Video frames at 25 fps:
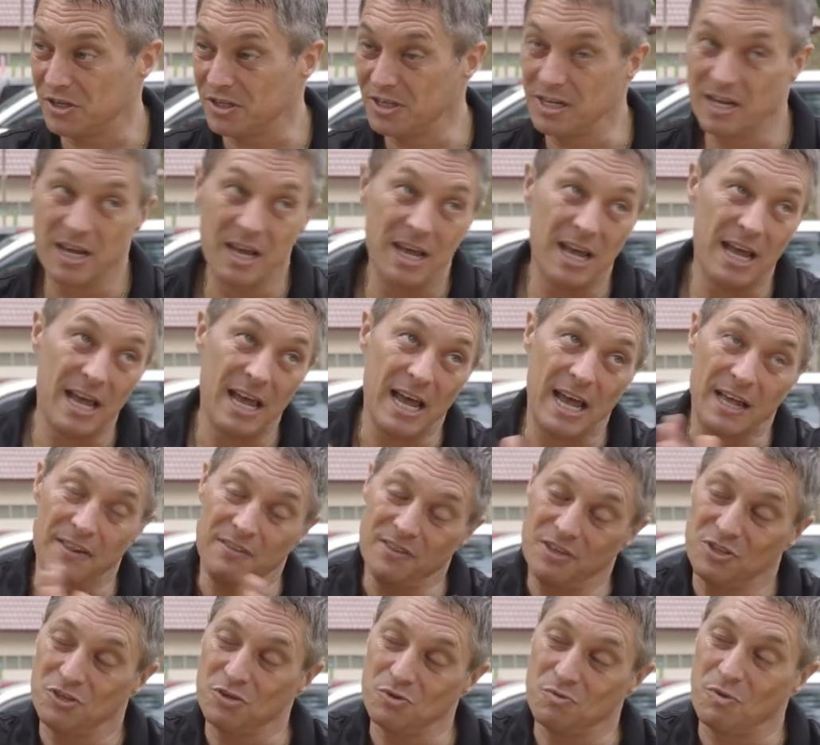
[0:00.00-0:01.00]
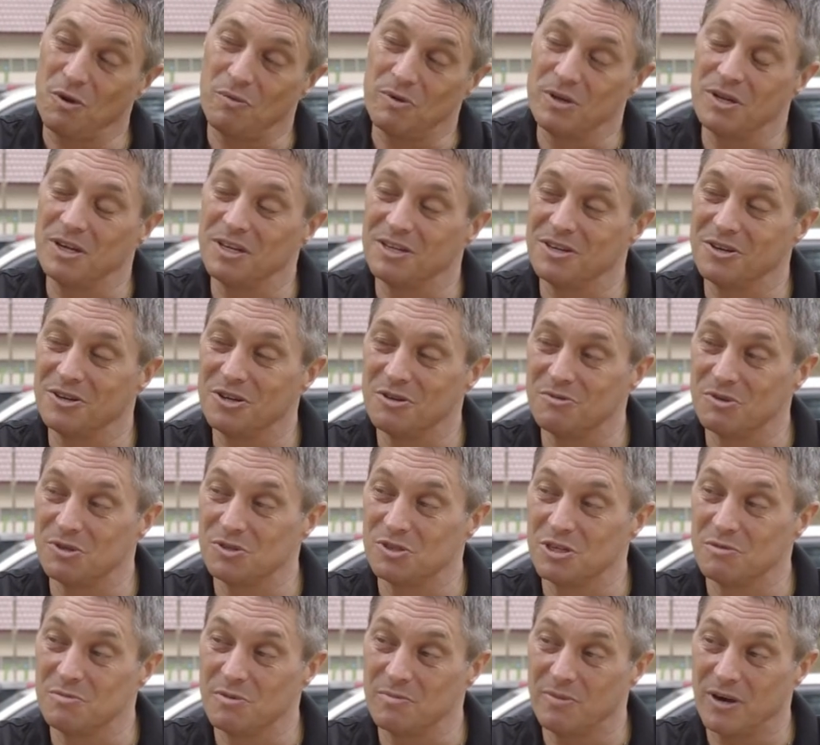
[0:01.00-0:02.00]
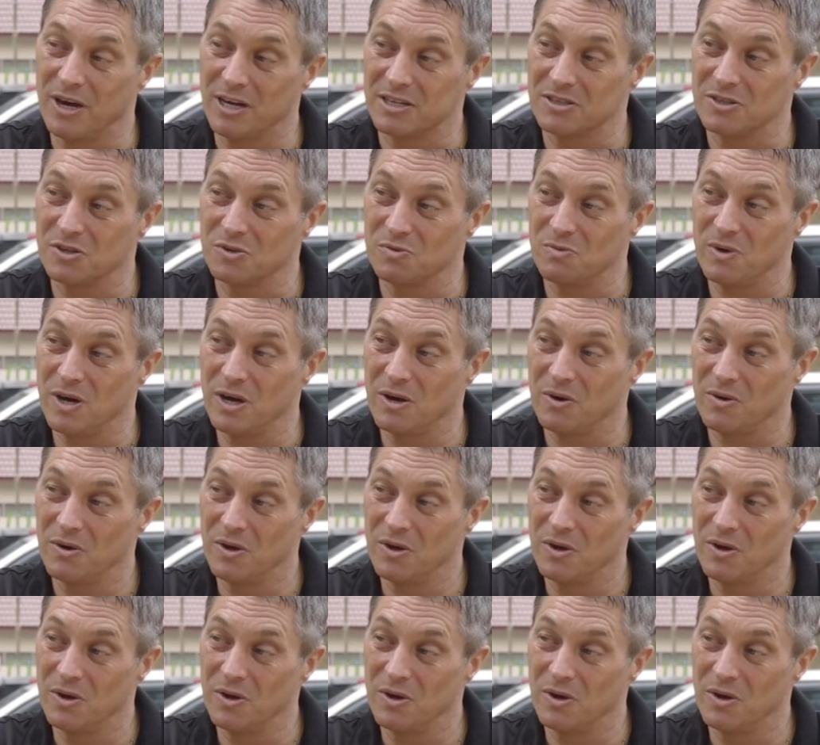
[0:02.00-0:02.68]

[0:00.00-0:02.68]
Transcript: And this is what we need to do with superbikes as well.